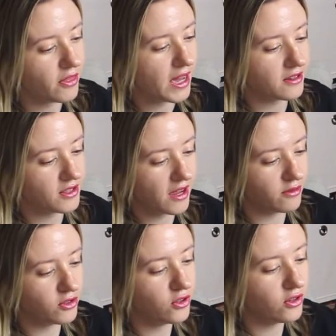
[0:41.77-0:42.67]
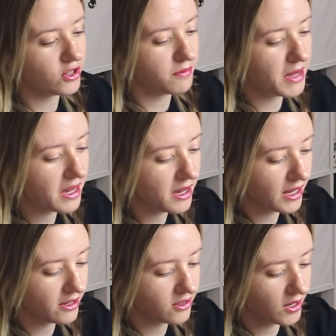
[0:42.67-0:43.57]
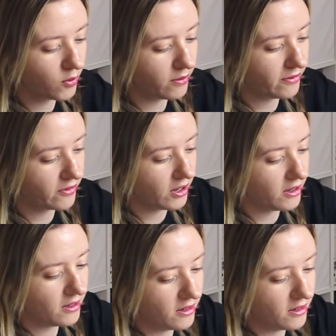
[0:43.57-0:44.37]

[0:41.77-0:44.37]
That sounds good to me. Let's see what we've got.